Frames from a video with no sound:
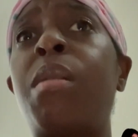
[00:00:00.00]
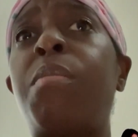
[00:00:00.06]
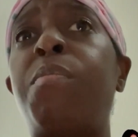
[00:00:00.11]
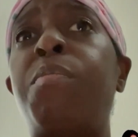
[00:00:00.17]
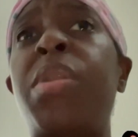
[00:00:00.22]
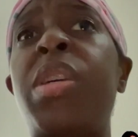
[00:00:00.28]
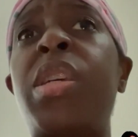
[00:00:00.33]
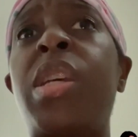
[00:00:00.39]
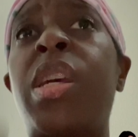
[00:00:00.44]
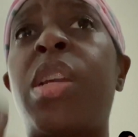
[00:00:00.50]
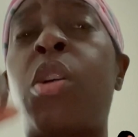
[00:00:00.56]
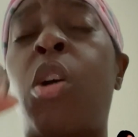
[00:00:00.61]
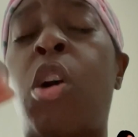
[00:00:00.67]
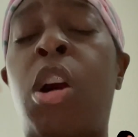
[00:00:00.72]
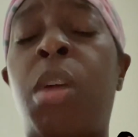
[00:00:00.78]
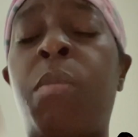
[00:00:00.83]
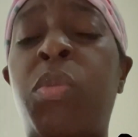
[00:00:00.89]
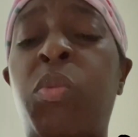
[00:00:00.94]
be in
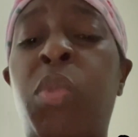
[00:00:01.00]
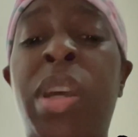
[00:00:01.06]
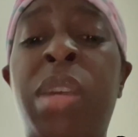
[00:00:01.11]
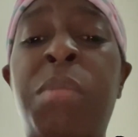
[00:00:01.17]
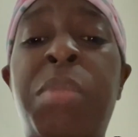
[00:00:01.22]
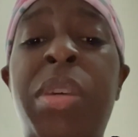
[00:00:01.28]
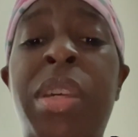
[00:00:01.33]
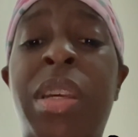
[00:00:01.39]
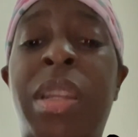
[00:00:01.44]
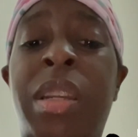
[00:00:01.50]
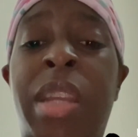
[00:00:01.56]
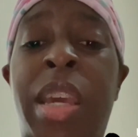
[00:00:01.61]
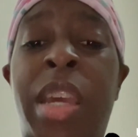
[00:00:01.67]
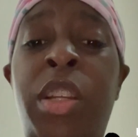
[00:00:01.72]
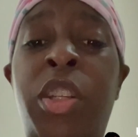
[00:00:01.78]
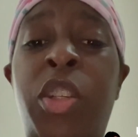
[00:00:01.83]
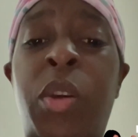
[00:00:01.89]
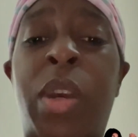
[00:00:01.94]
harm's way, be in
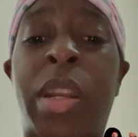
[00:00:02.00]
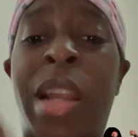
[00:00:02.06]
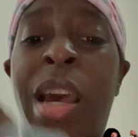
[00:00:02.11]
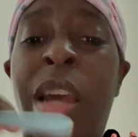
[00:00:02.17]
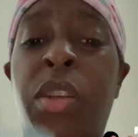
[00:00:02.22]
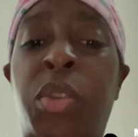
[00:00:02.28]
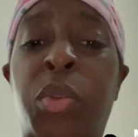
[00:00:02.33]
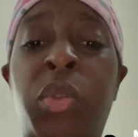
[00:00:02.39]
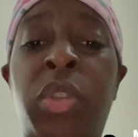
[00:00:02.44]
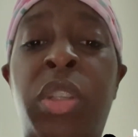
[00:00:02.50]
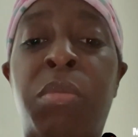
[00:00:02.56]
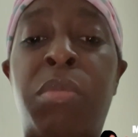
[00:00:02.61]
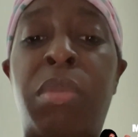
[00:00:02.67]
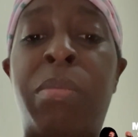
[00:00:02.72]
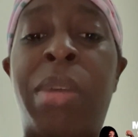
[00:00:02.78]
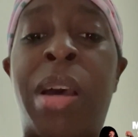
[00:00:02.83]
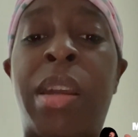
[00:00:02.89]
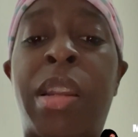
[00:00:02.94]
danger, and not do something
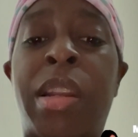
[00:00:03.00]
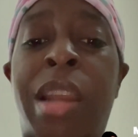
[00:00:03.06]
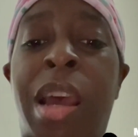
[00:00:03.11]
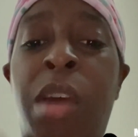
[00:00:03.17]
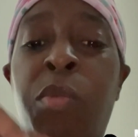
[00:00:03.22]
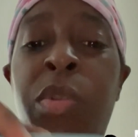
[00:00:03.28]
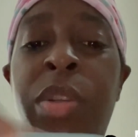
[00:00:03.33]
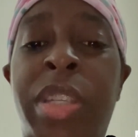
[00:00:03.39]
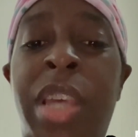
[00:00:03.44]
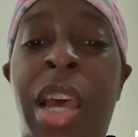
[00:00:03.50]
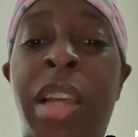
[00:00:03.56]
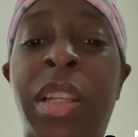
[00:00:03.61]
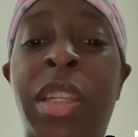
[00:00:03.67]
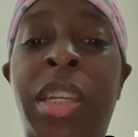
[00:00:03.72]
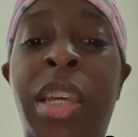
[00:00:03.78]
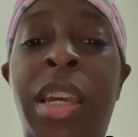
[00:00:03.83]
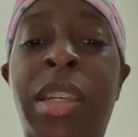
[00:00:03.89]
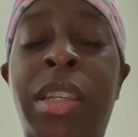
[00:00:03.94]
about it, not
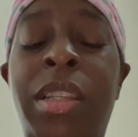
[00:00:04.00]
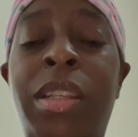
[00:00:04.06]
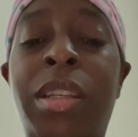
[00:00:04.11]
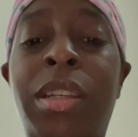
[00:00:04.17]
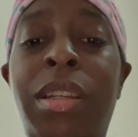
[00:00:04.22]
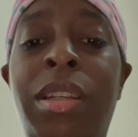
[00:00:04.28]
retaliate?